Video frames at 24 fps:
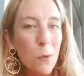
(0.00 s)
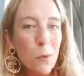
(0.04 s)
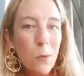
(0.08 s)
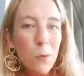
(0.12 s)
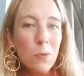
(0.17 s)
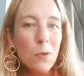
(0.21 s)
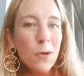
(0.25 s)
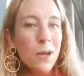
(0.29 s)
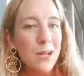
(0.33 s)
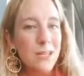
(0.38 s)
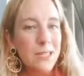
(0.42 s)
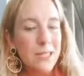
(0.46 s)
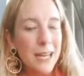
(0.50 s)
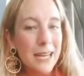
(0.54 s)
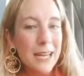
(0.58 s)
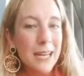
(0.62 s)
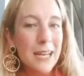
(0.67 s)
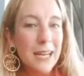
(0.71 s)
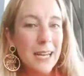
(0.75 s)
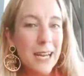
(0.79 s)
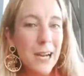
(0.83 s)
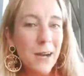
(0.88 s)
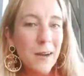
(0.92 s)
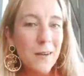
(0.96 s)
when we're not
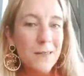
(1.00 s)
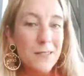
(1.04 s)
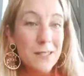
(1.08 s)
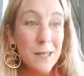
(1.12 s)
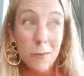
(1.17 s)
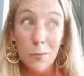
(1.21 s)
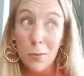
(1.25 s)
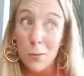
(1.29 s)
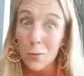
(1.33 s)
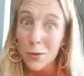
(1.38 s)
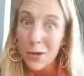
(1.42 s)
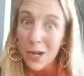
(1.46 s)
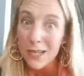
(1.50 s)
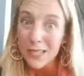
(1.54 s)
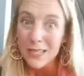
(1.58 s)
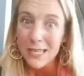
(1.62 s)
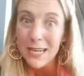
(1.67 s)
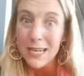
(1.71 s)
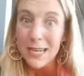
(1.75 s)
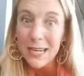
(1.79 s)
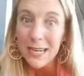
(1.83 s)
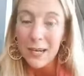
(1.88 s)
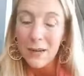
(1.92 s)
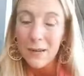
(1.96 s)
taking care of stuff, when we're not
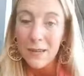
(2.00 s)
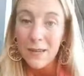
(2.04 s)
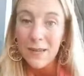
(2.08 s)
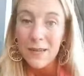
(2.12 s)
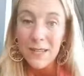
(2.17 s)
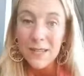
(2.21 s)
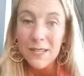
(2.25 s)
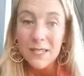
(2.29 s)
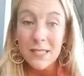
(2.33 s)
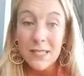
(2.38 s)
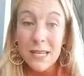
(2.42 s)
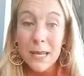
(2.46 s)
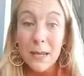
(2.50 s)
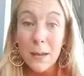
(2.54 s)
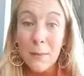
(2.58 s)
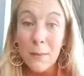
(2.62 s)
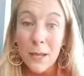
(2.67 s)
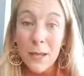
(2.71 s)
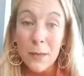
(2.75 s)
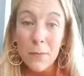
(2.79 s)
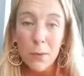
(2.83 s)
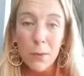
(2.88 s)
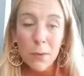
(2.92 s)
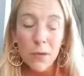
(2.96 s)
taking care of the things and the
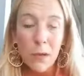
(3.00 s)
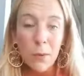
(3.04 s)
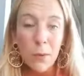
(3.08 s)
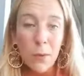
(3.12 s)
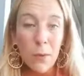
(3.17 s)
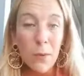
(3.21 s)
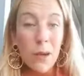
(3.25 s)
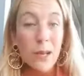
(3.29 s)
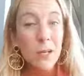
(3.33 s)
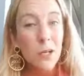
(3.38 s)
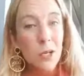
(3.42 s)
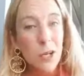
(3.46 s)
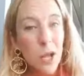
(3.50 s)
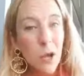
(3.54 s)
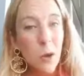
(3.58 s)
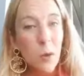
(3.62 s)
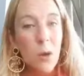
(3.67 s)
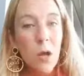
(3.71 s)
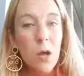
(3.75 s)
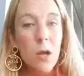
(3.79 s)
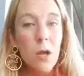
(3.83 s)
people that we want. No.